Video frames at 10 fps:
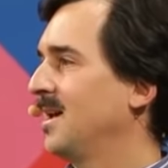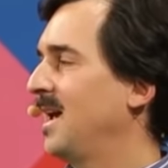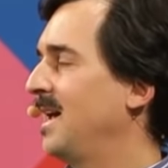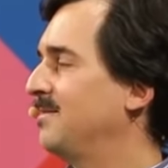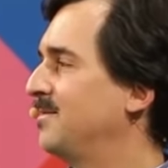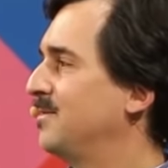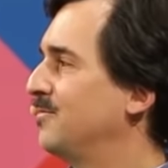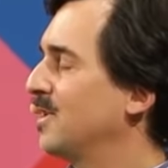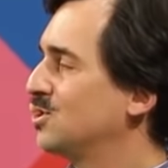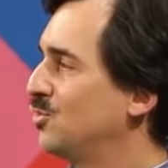And the
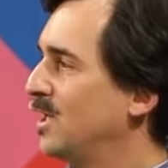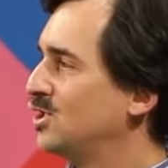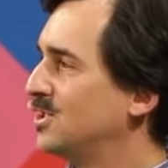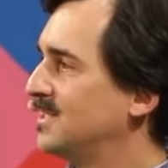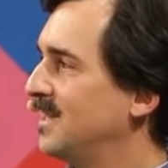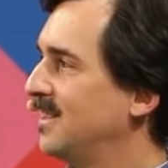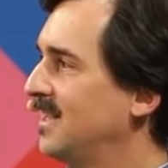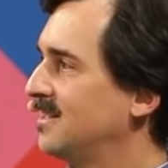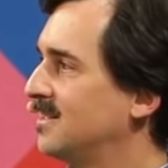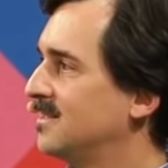fluctuations in
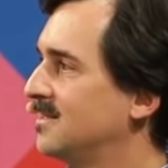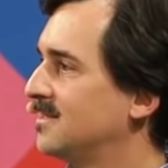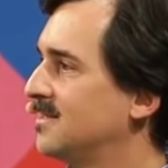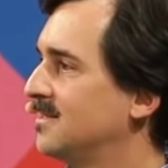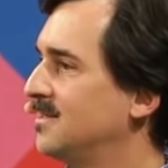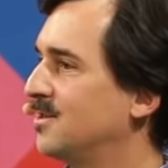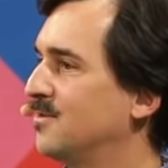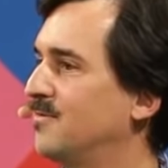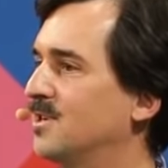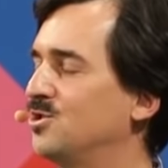thickness, these are
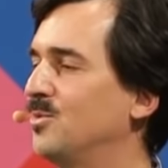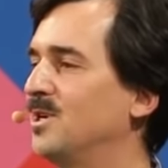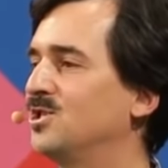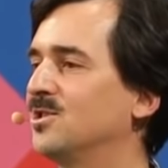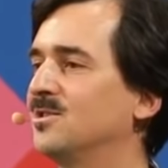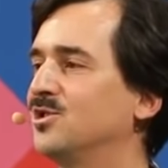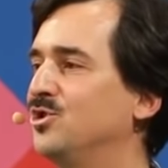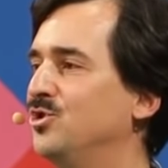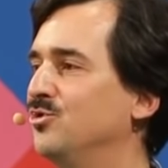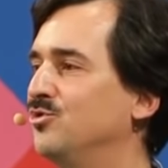the fluctuations
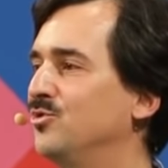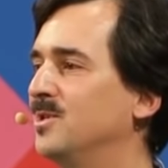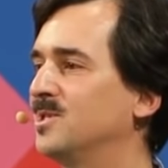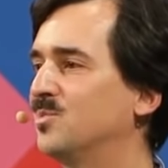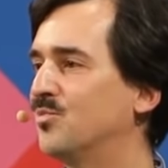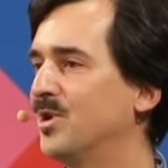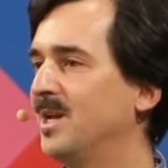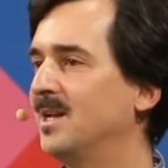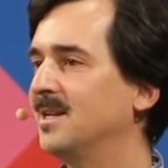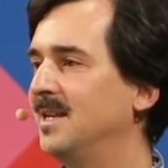due to the
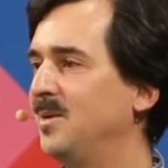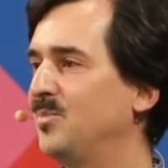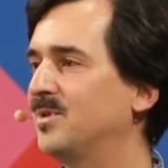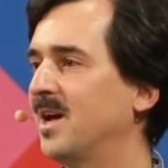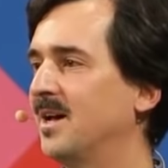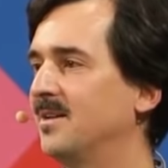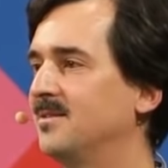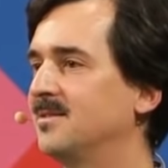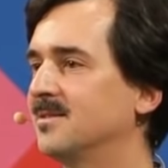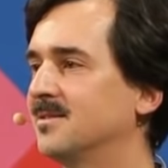spring and neap
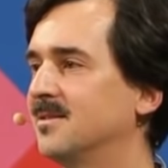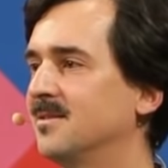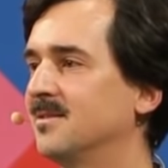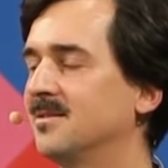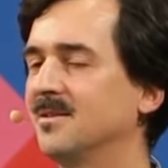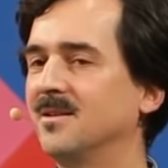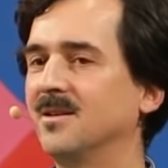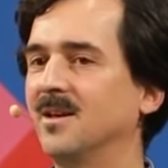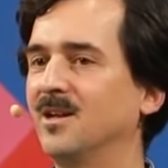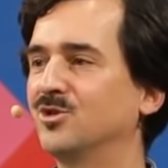tides.
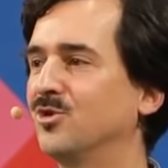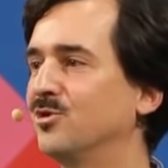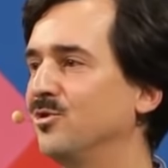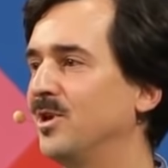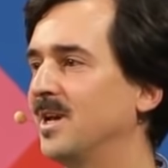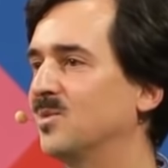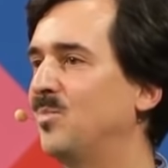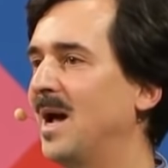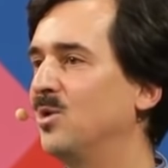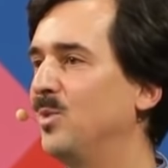And so you're looking at
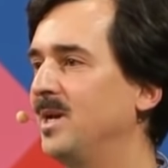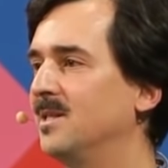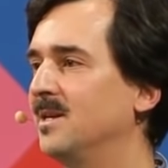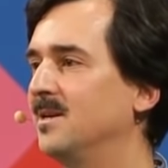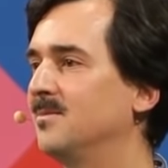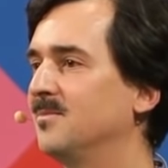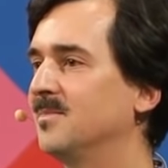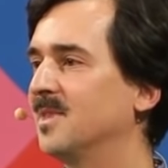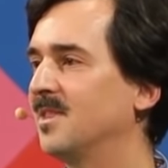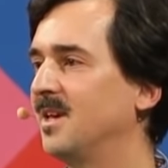bi-weekly
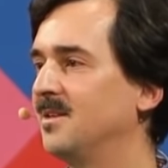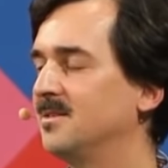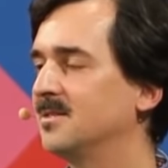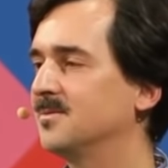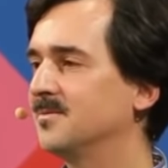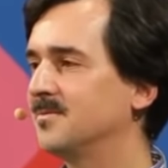things.